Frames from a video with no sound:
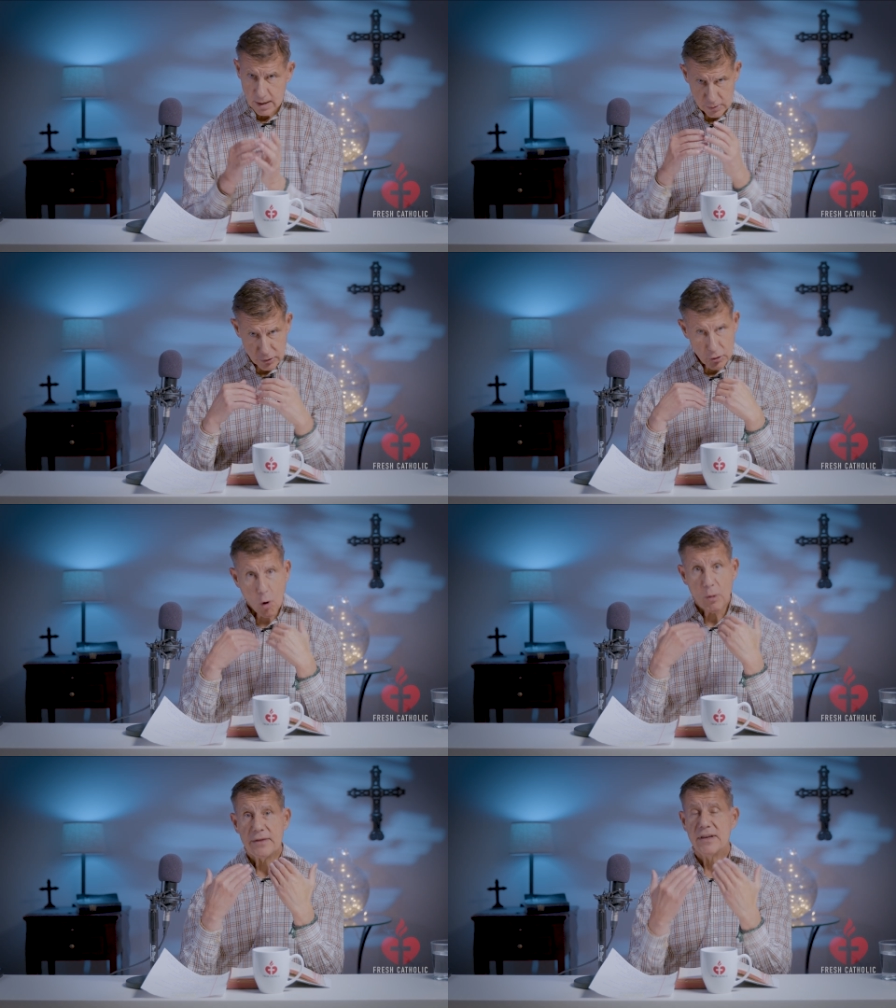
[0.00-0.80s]

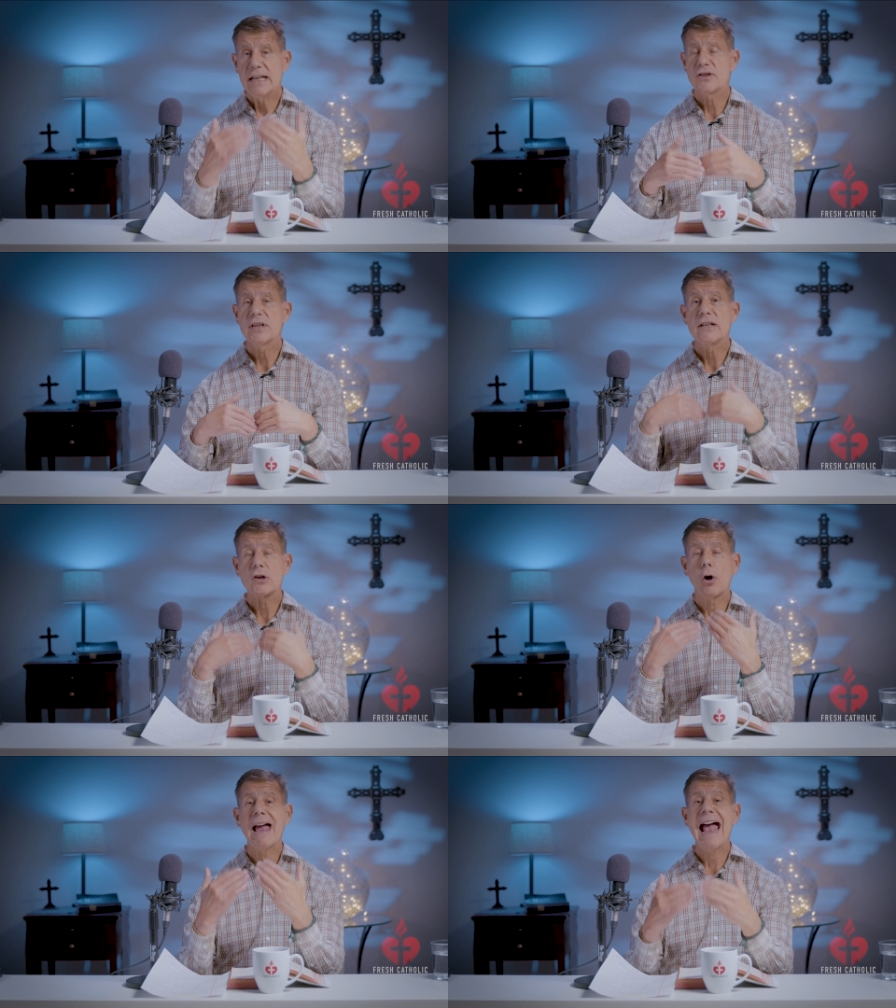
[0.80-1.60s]
knowing these things
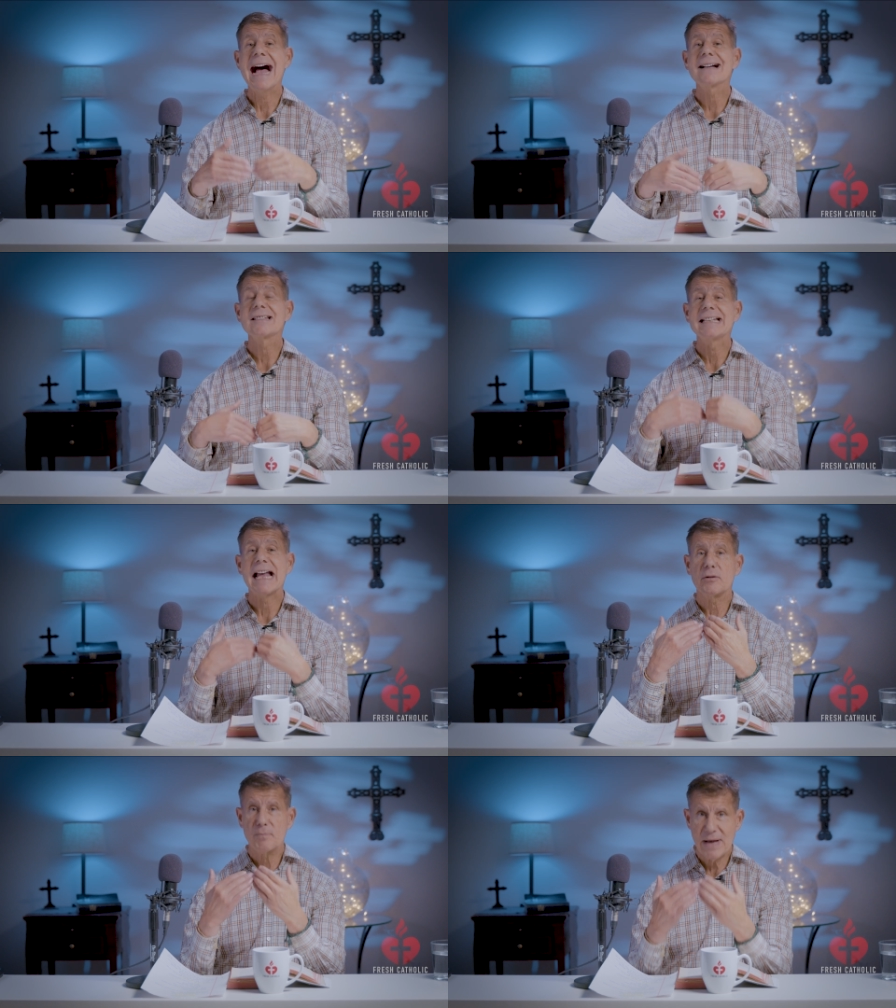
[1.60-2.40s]
are acted
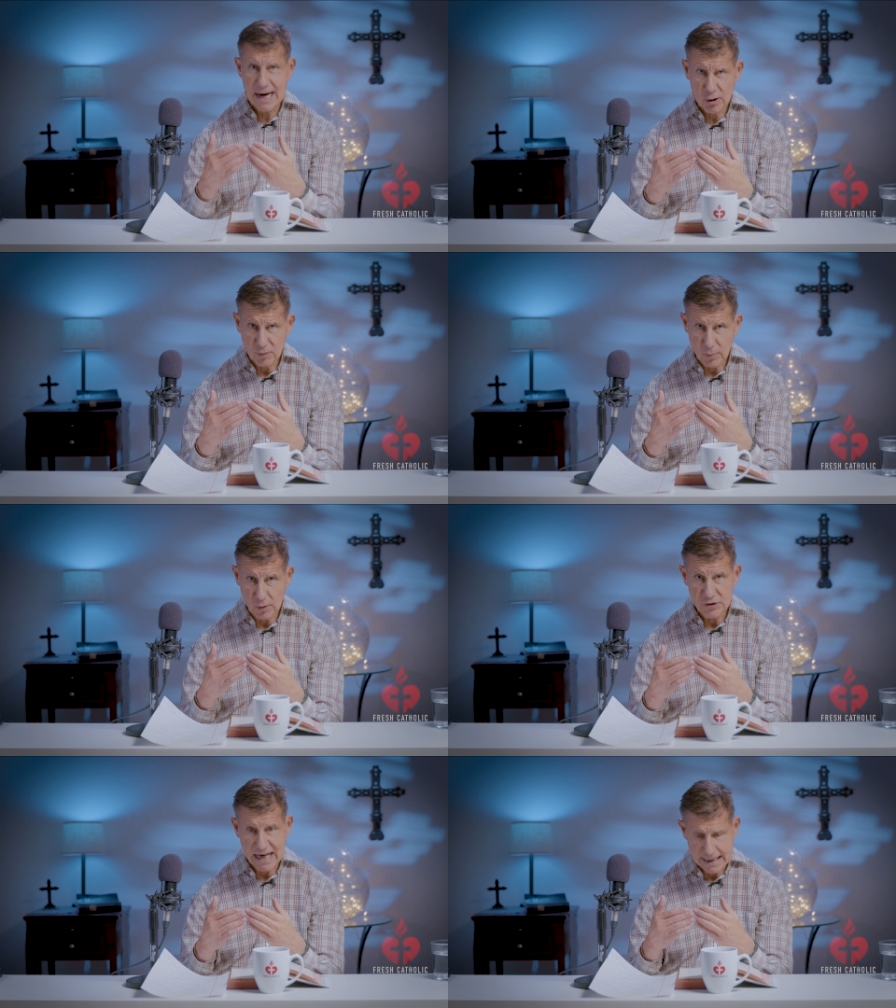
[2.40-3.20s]
out
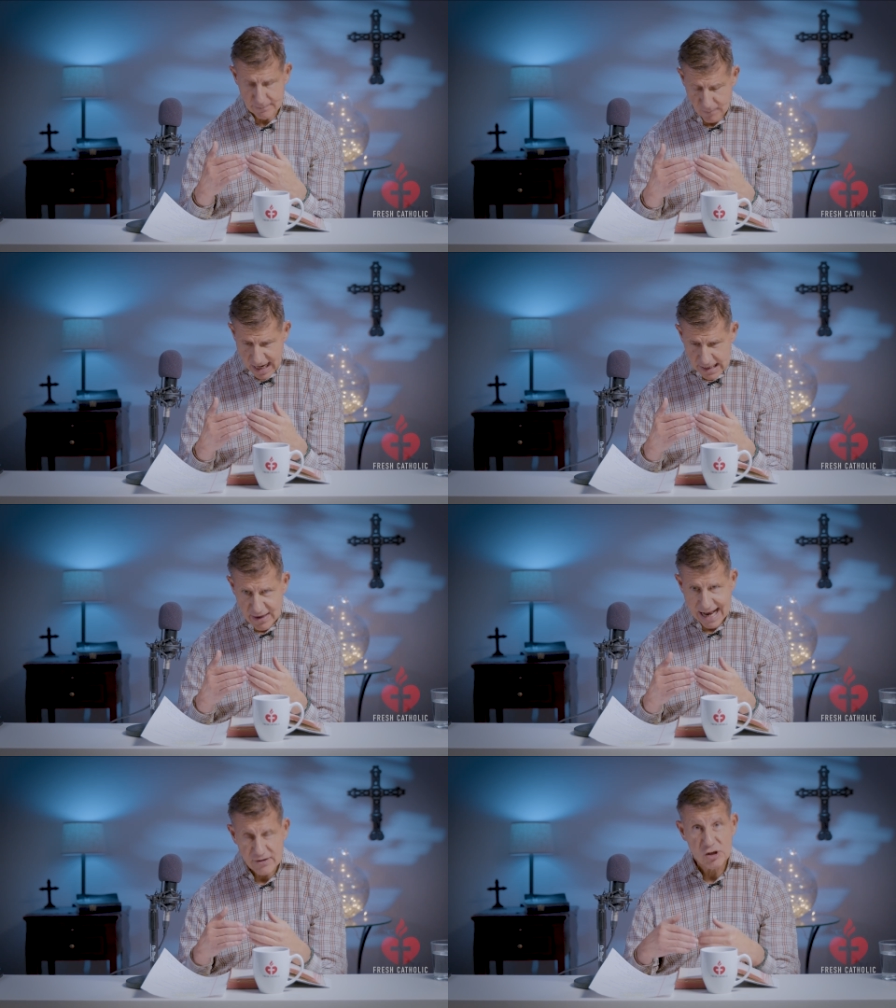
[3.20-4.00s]
parables, and by
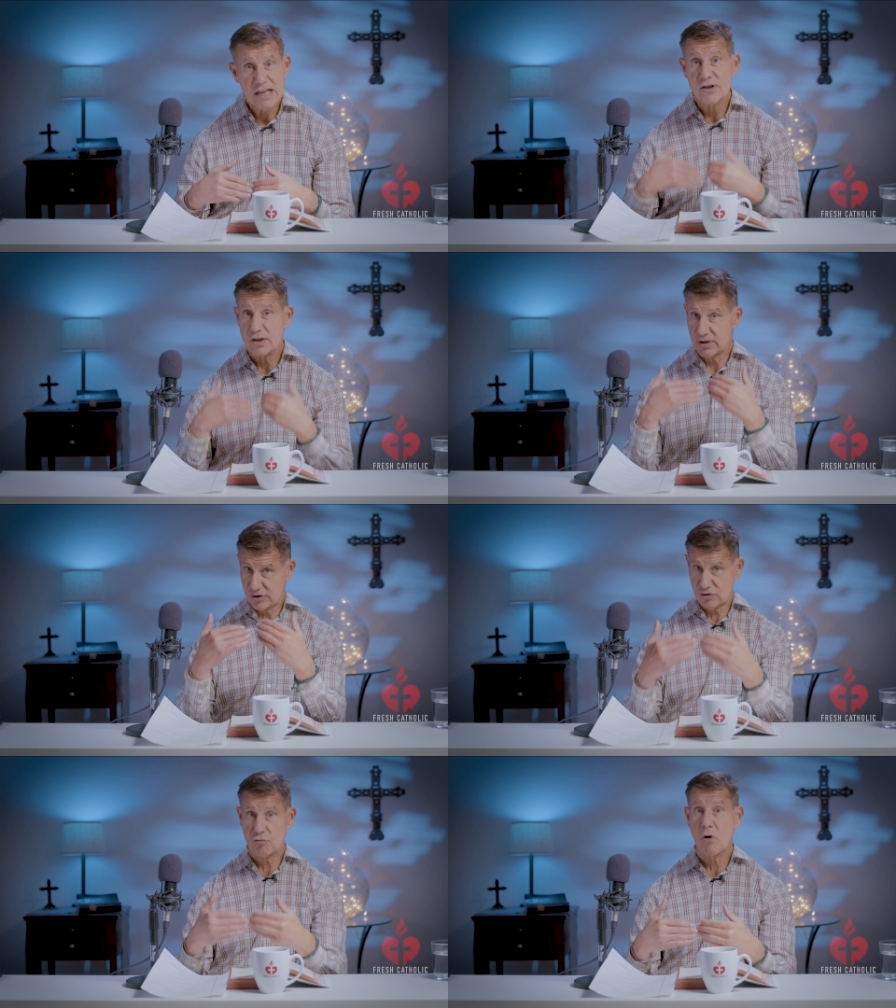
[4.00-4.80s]
that Jesus
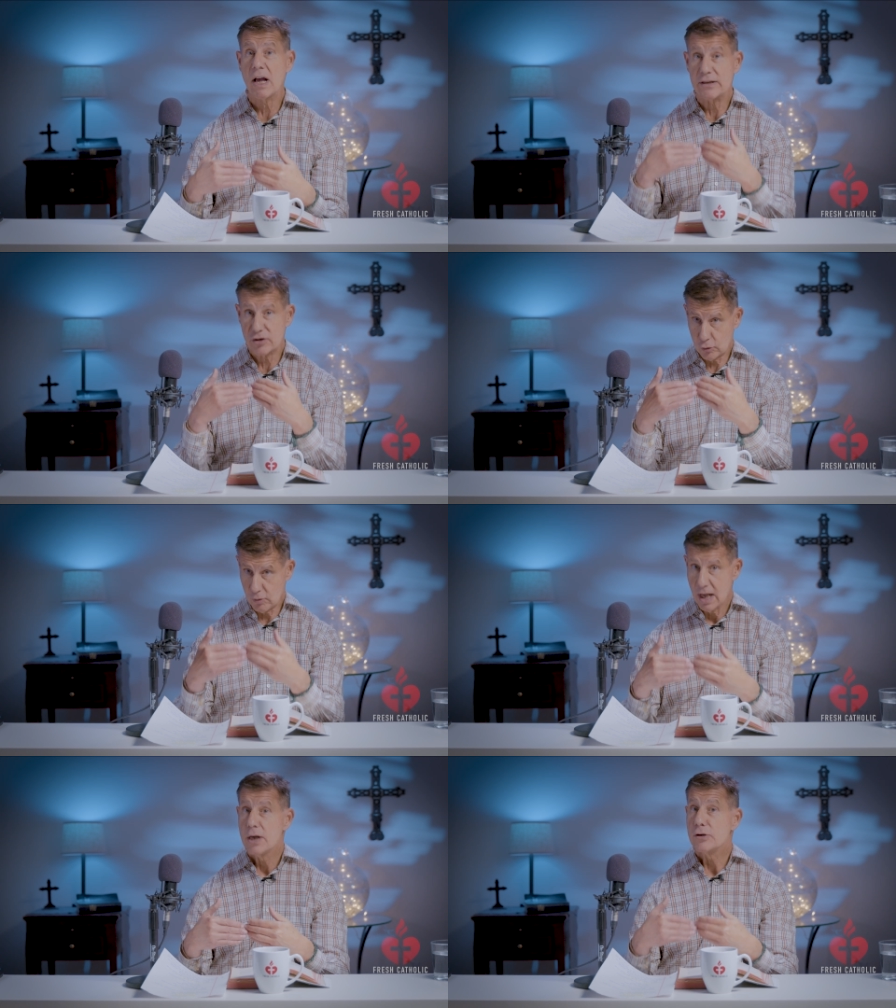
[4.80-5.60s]
is trying to
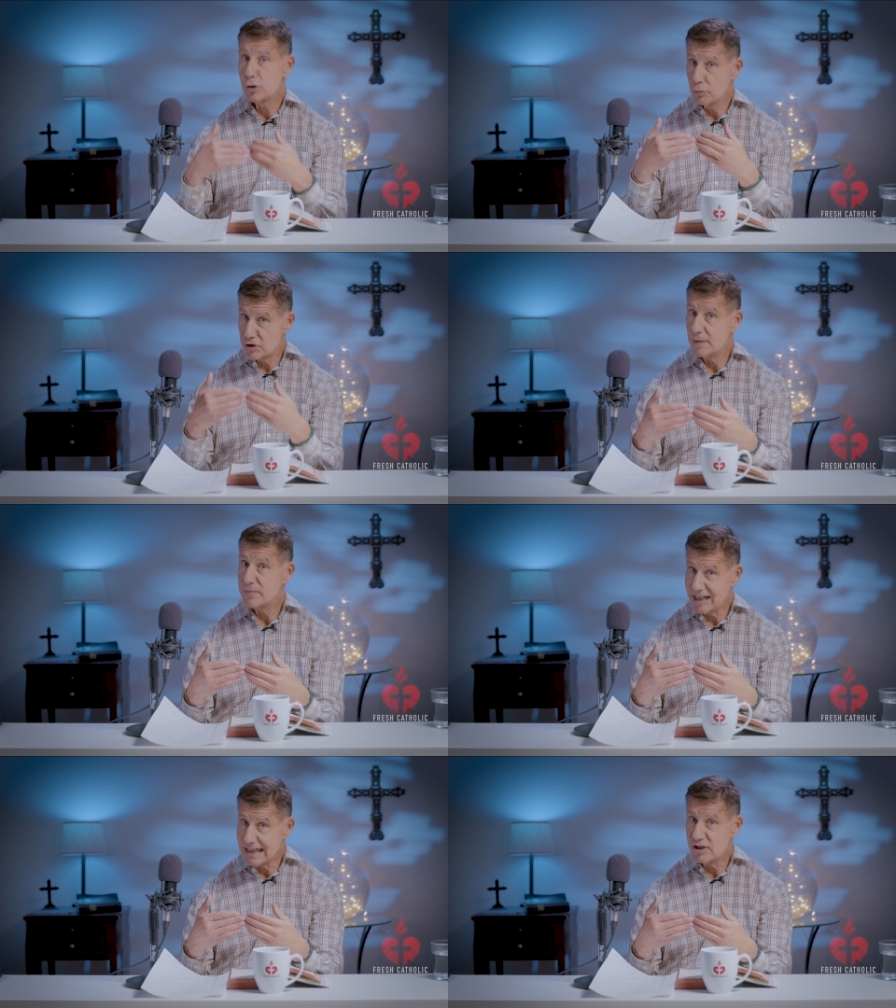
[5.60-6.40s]
do some
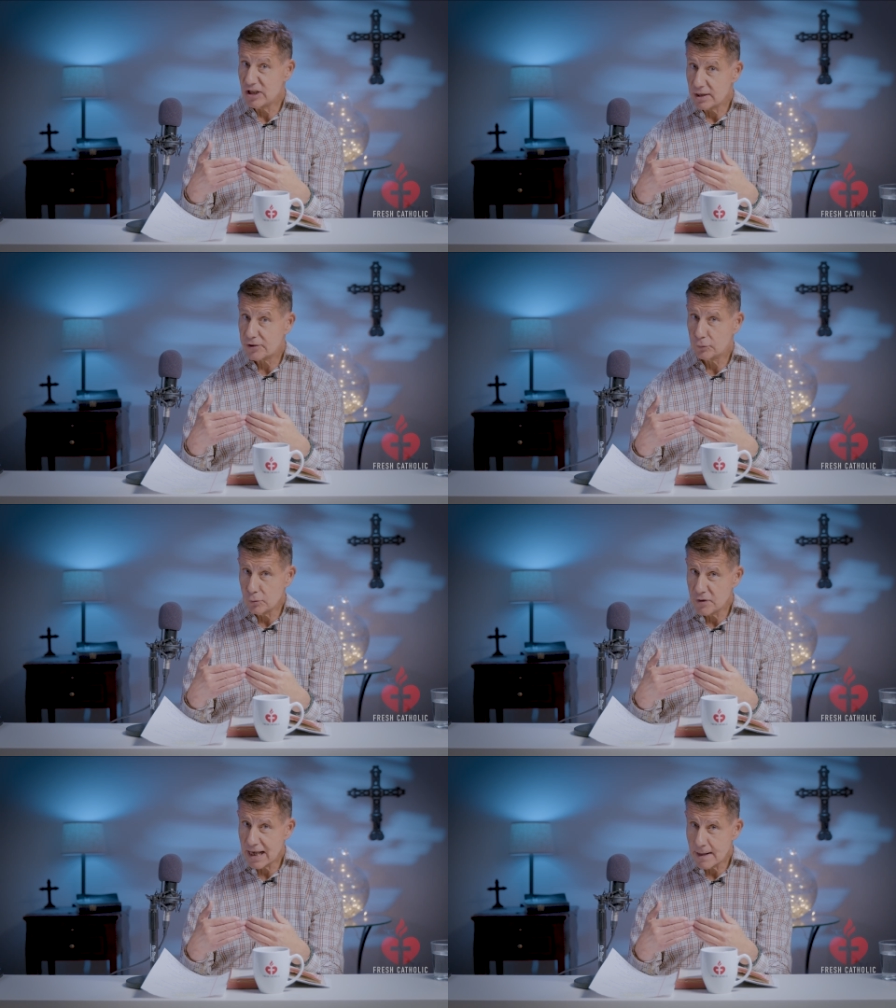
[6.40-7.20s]
teaching
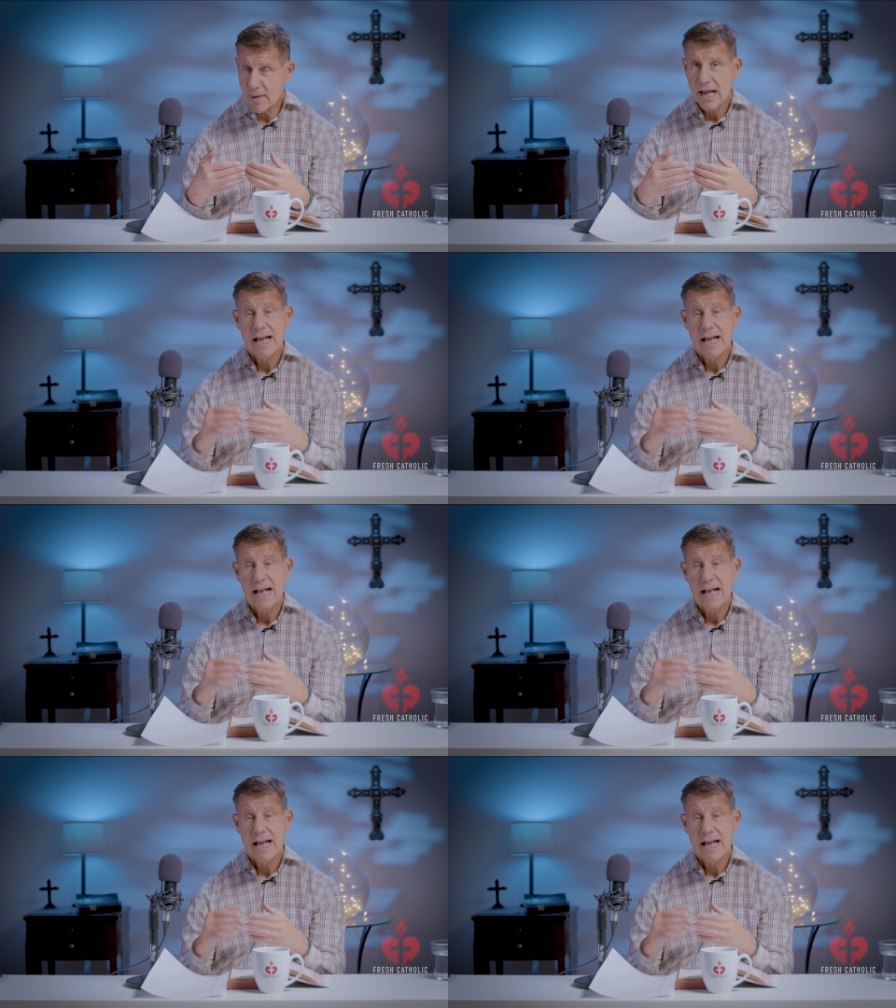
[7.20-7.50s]
through them,